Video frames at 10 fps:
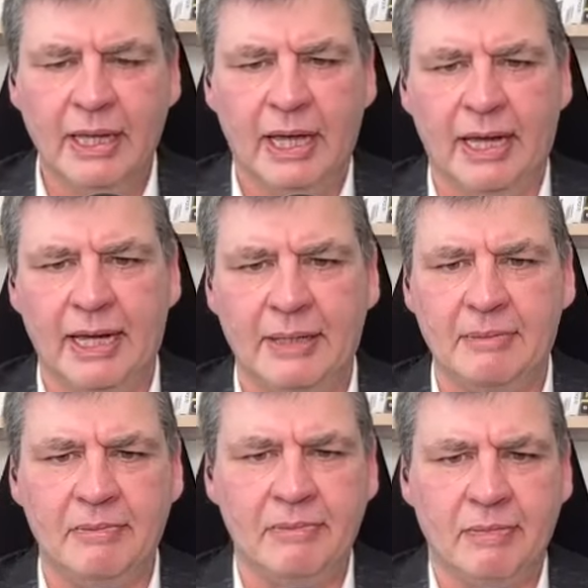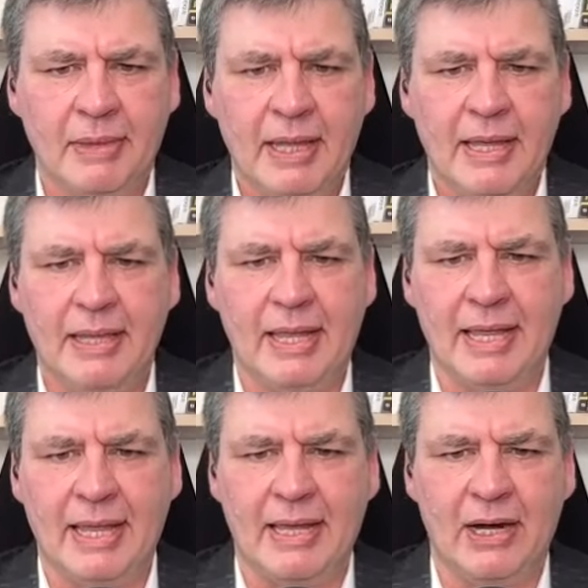
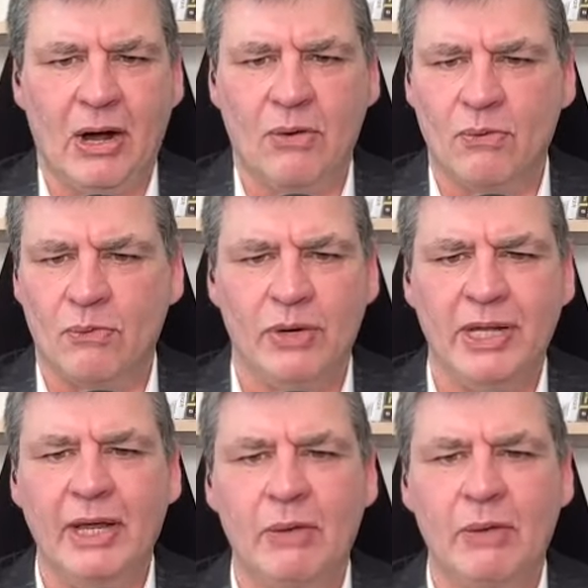Really,